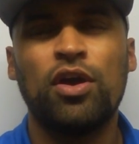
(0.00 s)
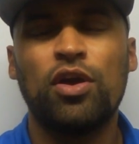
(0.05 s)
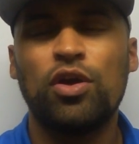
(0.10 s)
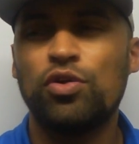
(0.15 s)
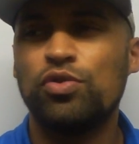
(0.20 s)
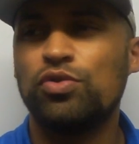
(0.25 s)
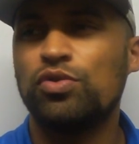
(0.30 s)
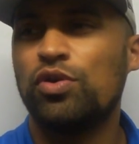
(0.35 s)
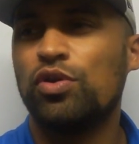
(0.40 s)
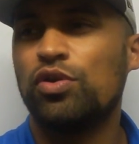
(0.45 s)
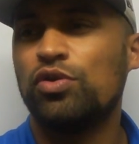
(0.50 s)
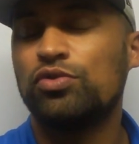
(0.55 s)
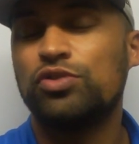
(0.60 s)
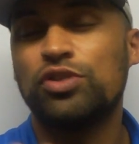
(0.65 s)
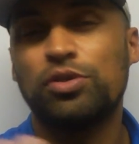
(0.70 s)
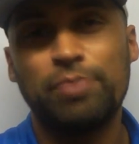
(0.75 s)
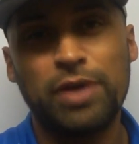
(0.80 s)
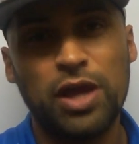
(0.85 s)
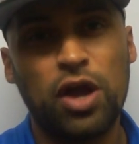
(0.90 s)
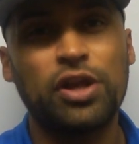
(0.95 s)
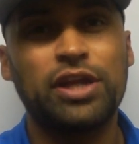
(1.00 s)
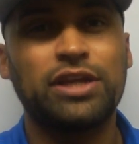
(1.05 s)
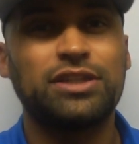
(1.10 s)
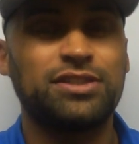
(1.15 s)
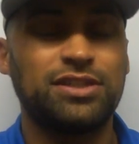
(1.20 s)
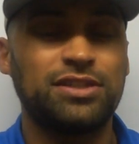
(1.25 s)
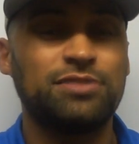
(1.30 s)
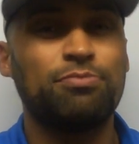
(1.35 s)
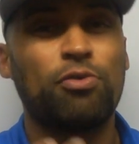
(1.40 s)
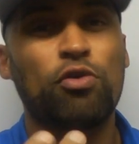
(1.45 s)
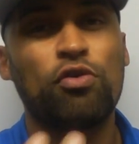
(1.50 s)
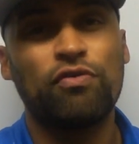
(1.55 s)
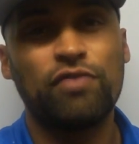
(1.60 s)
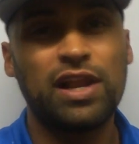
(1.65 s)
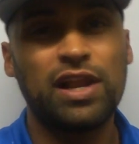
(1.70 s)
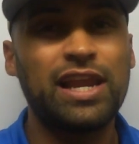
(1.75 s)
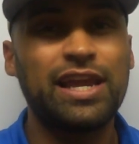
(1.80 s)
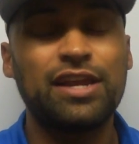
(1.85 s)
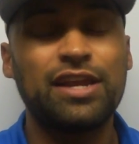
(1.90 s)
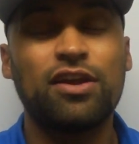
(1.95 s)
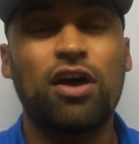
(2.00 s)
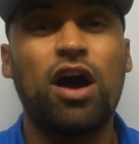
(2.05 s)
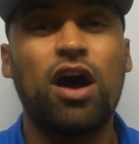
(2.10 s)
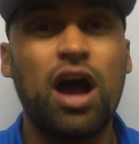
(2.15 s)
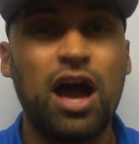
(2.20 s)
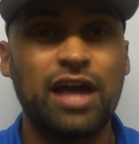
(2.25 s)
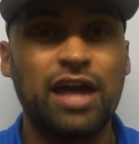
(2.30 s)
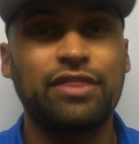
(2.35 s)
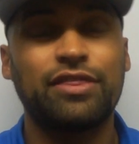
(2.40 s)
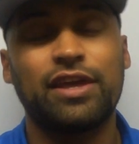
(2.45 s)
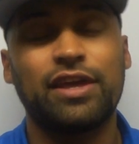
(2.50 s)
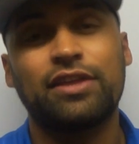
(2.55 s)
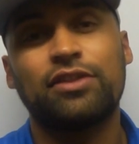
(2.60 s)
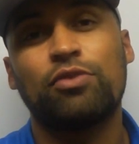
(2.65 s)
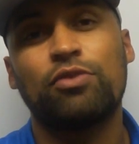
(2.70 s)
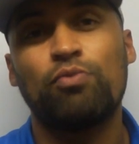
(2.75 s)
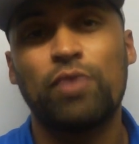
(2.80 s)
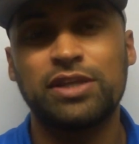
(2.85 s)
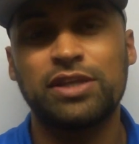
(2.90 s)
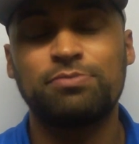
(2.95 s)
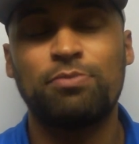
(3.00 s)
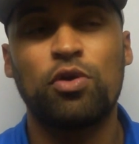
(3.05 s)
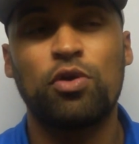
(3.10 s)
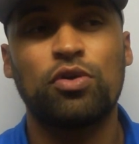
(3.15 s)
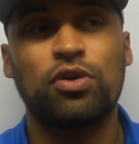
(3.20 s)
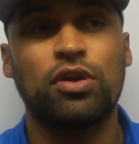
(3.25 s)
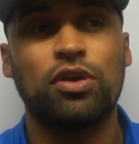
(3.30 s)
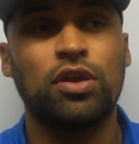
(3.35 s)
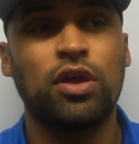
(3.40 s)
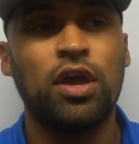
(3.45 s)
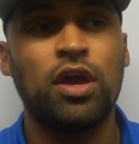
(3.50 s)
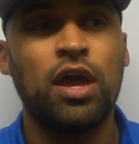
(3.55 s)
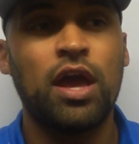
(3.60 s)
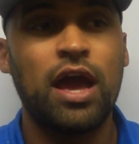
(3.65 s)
who to be honest, is more of a leader, I think, than Wes Morgan.